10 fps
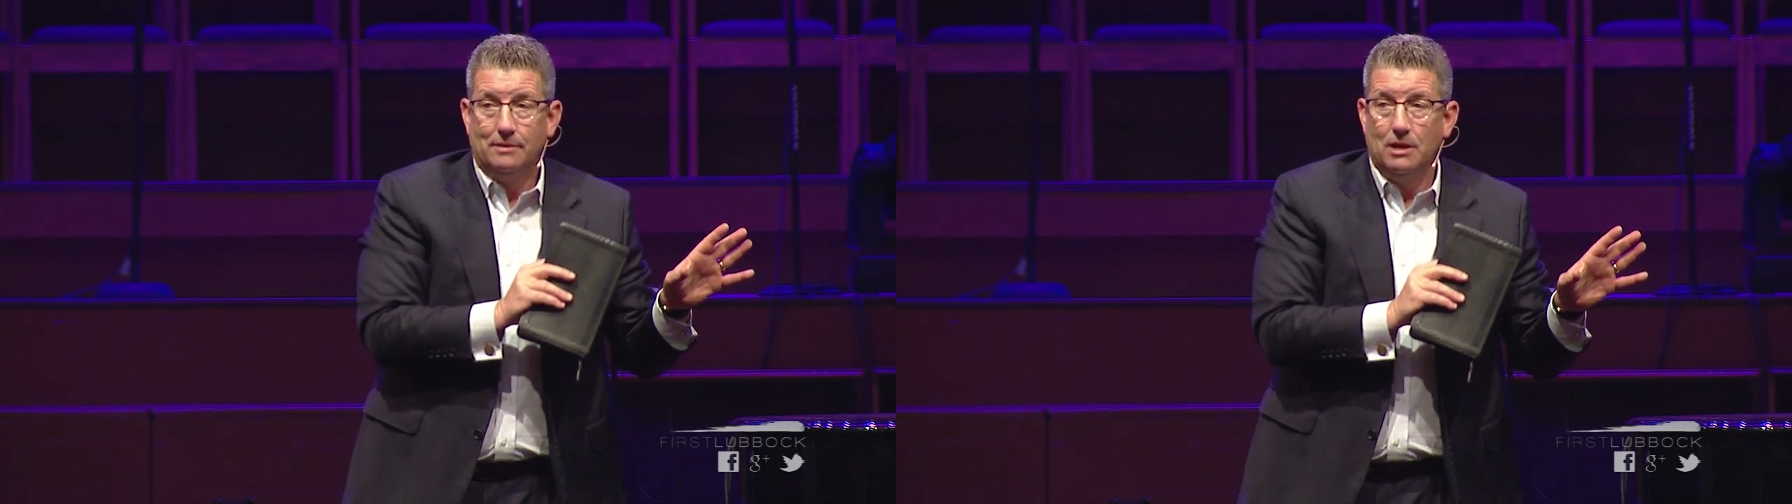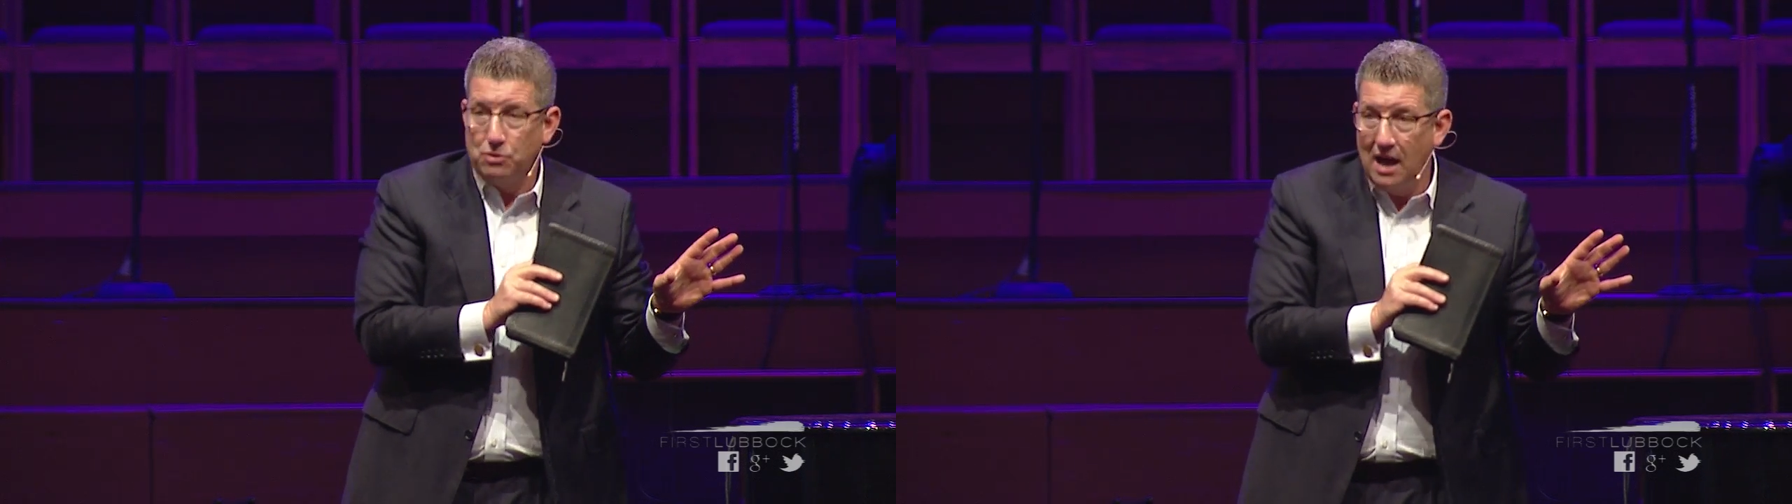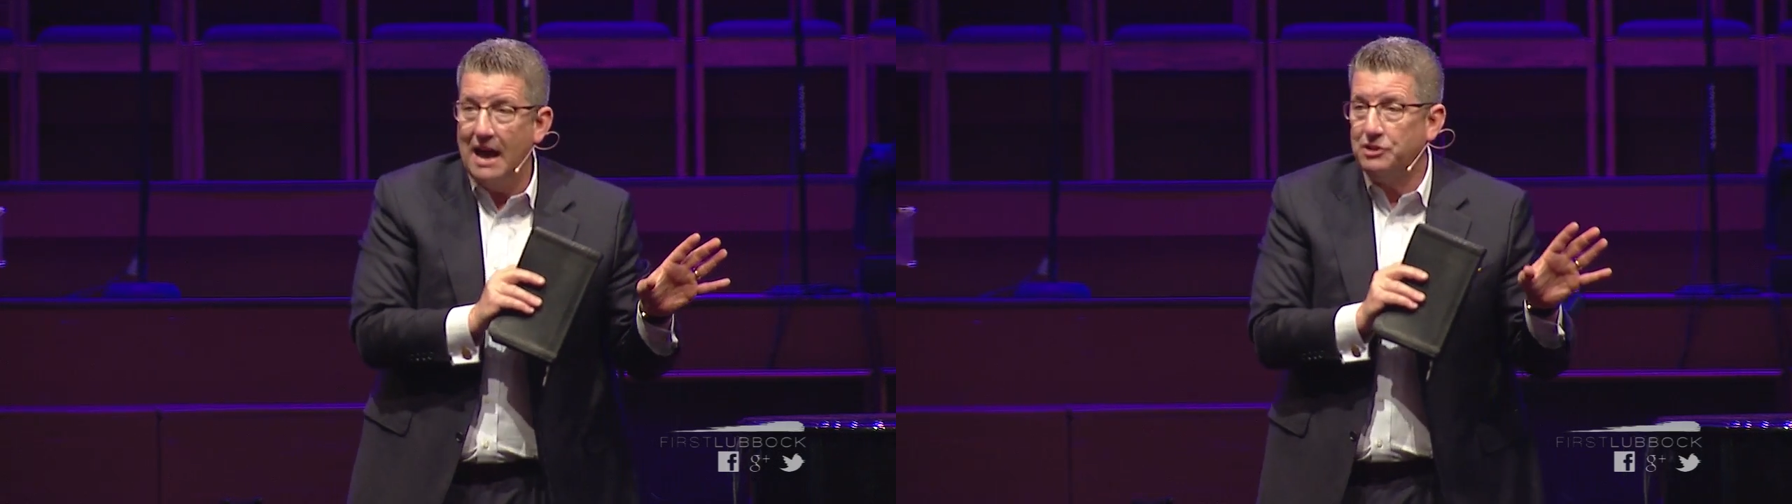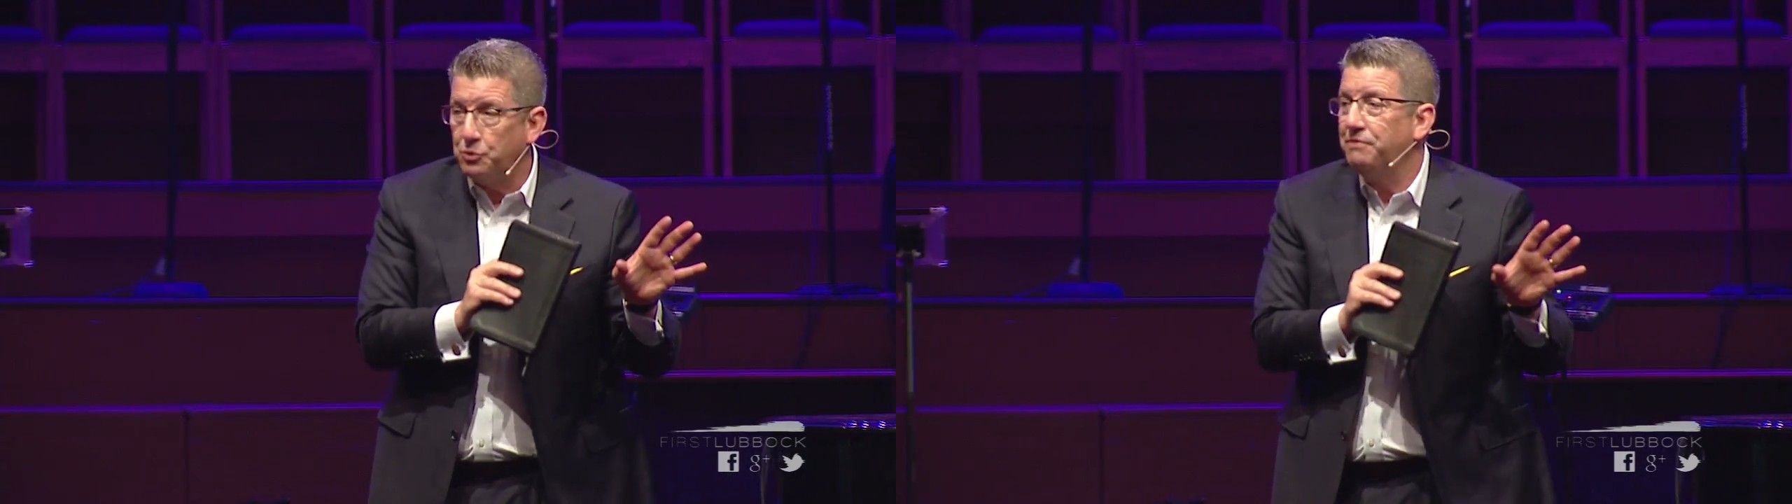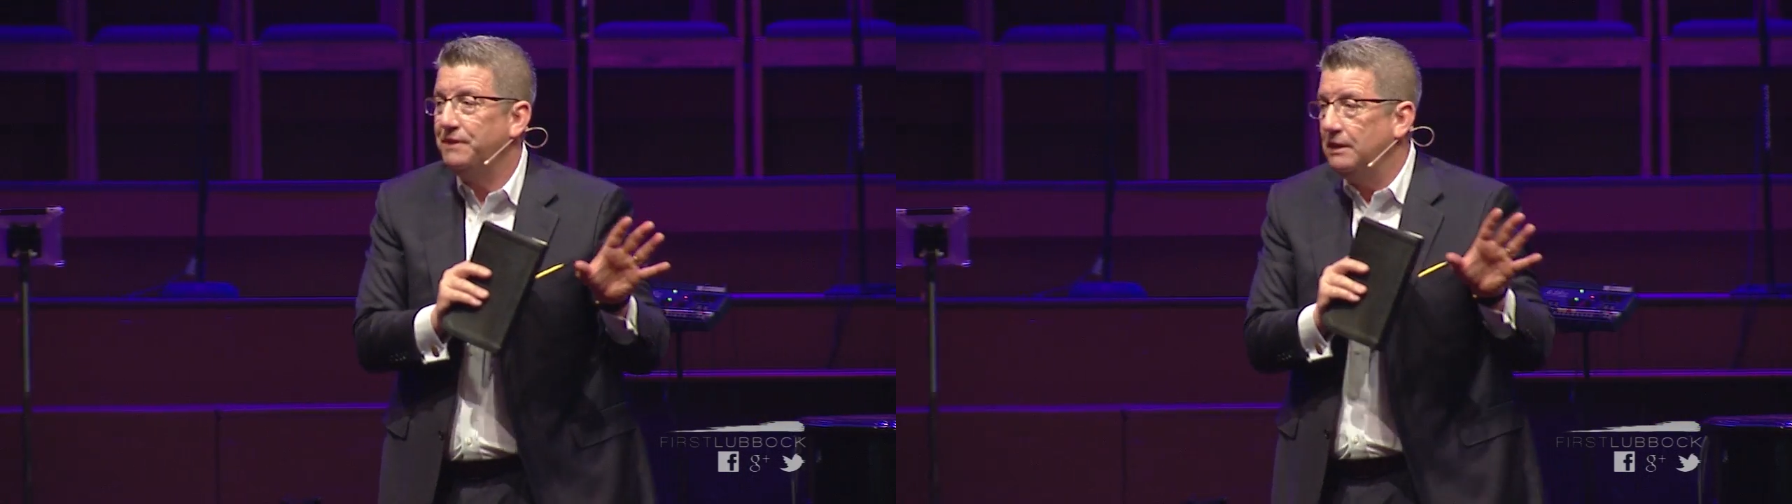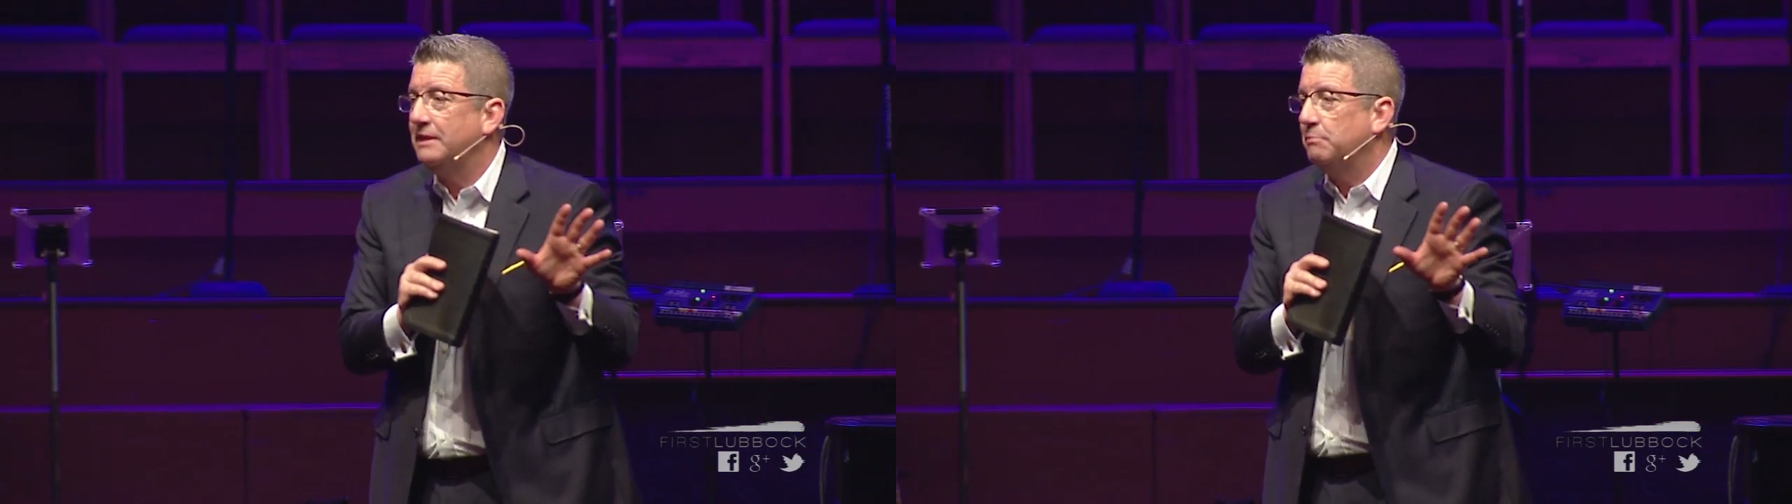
No, God has revealed